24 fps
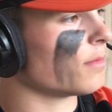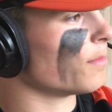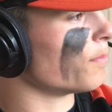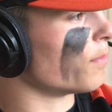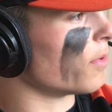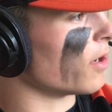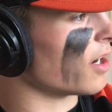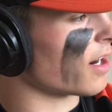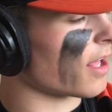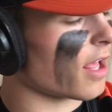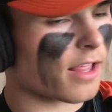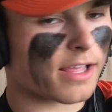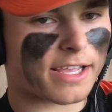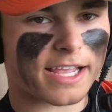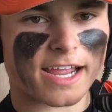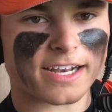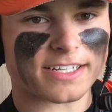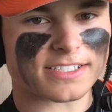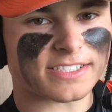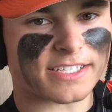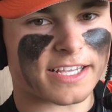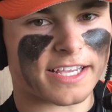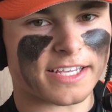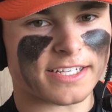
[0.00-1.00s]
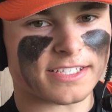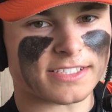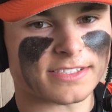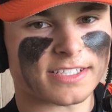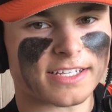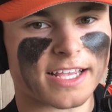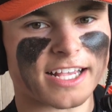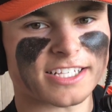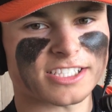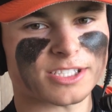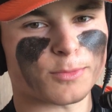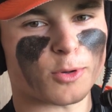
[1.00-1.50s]
but all I got to say
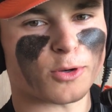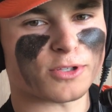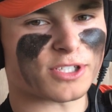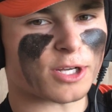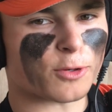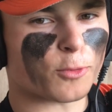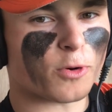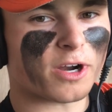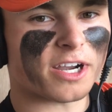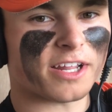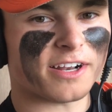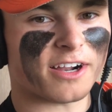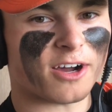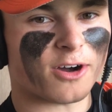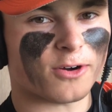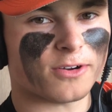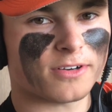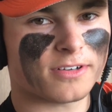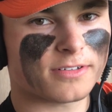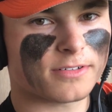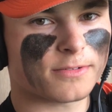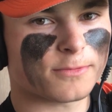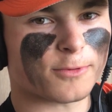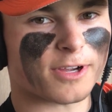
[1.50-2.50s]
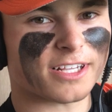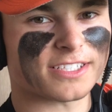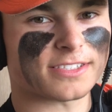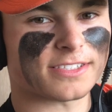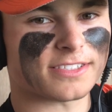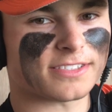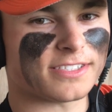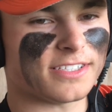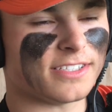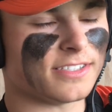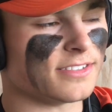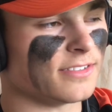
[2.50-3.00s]
is Eskimos are winning out rest
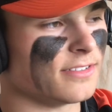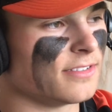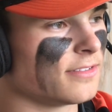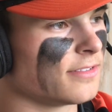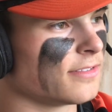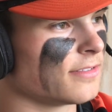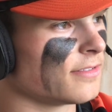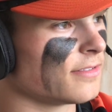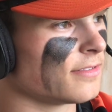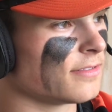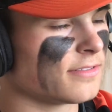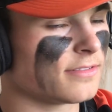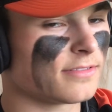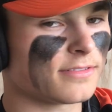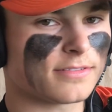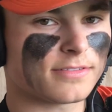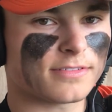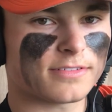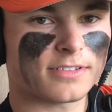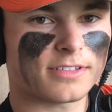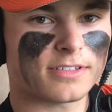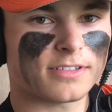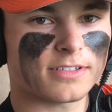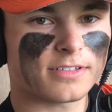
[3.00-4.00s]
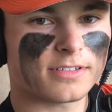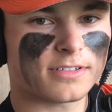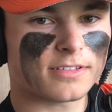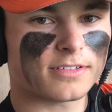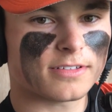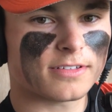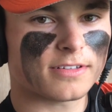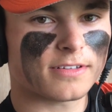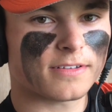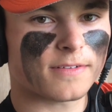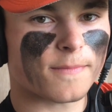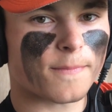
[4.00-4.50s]
of the season. All right, well,
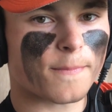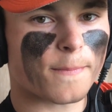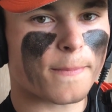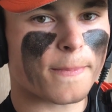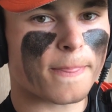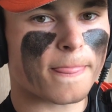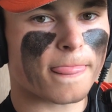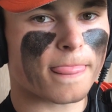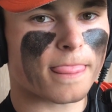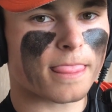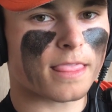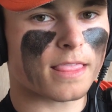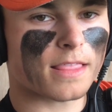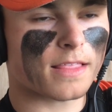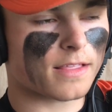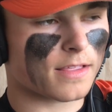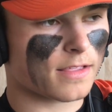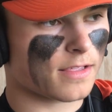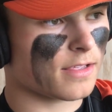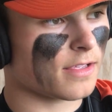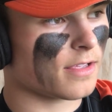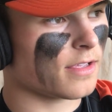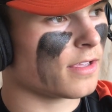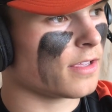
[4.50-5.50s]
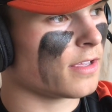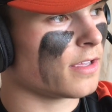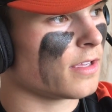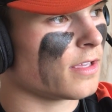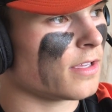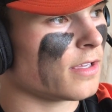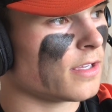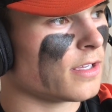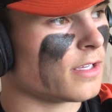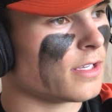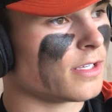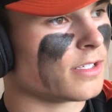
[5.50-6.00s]
say your shout outs to whoever you want
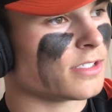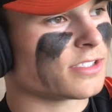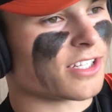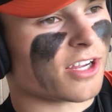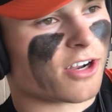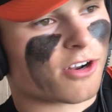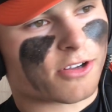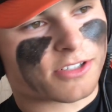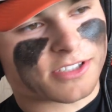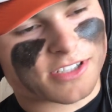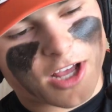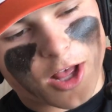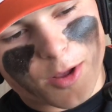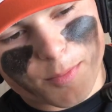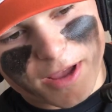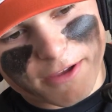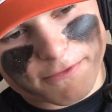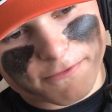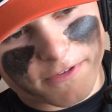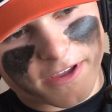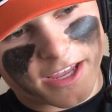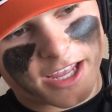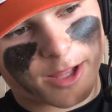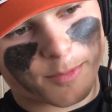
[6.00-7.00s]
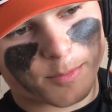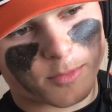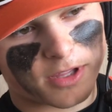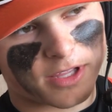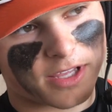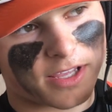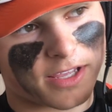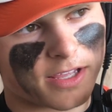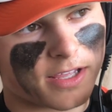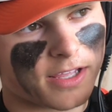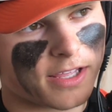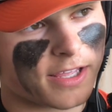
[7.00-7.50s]
to, Ty. Shout out to all my family,